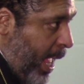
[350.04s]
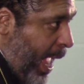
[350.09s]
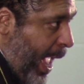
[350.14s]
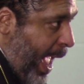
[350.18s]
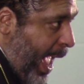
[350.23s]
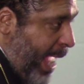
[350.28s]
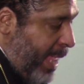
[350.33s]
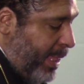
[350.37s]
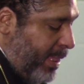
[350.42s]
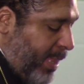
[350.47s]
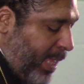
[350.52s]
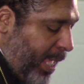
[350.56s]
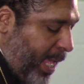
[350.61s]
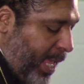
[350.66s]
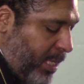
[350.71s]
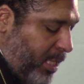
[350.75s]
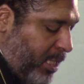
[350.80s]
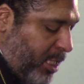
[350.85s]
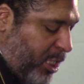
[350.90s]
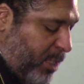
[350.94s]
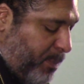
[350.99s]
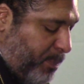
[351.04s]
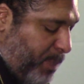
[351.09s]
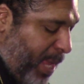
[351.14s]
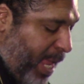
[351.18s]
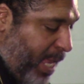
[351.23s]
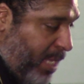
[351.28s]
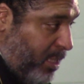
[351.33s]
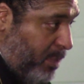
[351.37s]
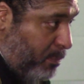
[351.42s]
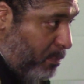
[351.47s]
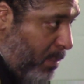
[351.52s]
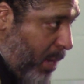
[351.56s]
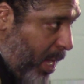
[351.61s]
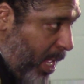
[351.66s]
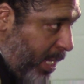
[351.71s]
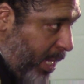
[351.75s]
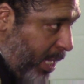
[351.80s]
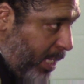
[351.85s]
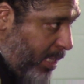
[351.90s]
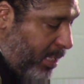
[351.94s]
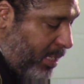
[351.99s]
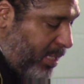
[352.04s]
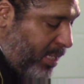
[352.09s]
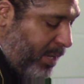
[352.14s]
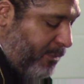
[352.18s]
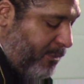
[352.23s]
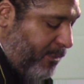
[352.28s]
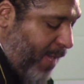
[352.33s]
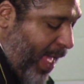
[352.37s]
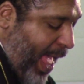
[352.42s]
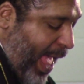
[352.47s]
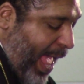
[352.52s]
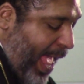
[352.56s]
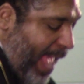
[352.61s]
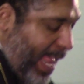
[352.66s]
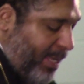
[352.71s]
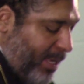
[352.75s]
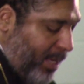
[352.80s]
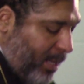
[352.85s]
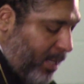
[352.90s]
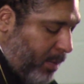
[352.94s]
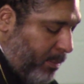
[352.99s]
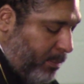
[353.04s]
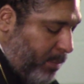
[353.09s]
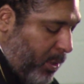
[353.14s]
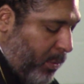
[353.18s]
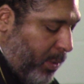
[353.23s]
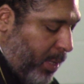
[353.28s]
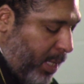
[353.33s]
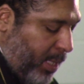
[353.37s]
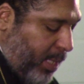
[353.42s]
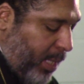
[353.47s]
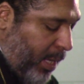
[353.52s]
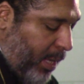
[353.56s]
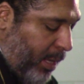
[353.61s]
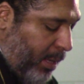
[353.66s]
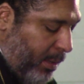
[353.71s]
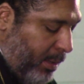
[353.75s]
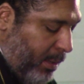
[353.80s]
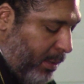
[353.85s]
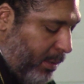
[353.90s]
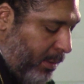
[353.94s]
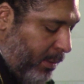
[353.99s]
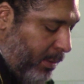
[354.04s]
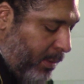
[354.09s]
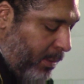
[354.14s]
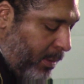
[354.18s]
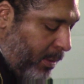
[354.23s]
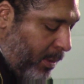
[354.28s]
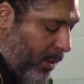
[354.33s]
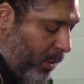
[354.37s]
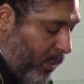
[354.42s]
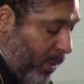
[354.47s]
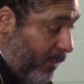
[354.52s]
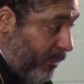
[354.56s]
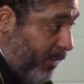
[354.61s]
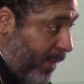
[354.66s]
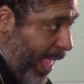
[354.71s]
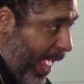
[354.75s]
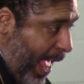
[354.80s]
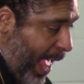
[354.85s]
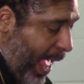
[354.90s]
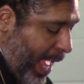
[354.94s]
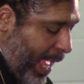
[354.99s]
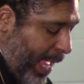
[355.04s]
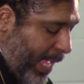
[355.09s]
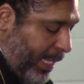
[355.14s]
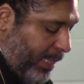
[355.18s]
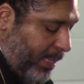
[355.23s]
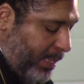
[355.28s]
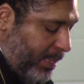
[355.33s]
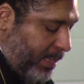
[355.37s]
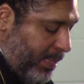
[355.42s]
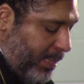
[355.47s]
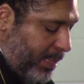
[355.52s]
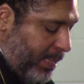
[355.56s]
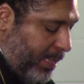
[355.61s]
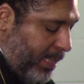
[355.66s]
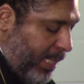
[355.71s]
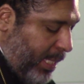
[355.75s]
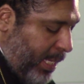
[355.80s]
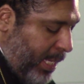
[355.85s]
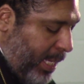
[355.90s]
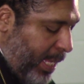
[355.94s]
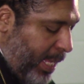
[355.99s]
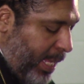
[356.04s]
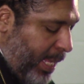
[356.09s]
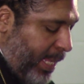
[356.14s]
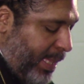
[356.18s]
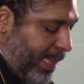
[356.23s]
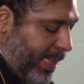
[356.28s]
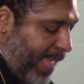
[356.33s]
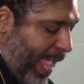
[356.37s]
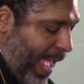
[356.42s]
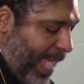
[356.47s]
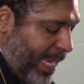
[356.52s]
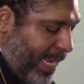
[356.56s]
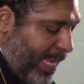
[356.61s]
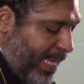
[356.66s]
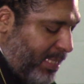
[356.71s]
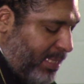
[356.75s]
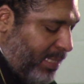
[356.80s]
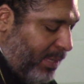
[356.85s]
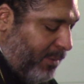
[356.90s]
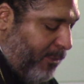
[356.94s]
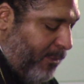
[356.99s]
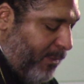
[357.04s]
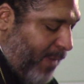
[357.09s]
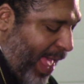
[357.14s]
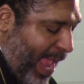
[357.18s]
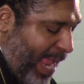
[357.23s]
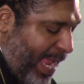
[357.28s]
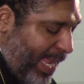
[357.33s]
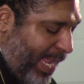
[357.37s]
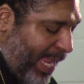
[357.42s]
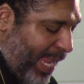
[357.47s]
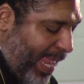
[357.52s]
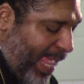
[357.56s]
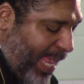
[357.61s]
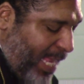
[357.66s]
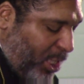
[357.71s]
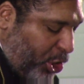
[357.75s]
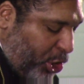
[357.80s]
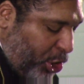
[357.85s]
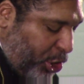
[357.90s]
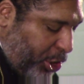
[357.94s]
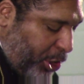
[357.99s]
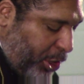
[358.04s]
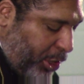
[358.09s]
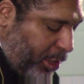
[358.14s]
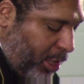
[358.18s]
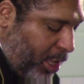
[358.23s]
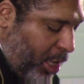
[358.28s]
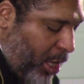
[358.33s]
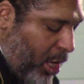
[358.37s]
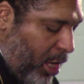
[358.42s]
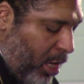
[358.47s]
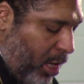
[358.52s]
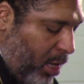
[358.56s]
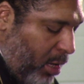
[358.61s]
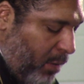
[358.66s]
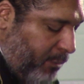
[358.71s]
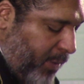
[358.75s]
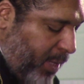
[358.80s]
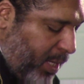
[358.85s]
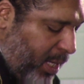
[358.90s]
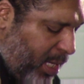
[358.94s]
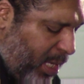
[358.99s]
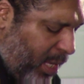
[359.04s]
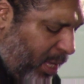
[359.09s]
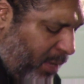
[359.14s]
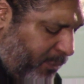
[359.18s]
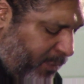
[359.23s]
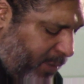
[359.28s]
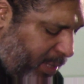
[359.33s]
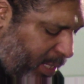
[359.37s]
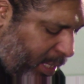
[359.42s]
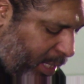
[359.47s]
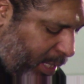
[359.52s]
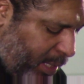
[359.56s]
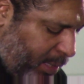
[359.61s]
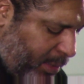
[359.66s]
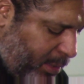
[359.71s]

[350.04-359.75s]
and then spends money to divide the community with lies, that is a violation of covenant.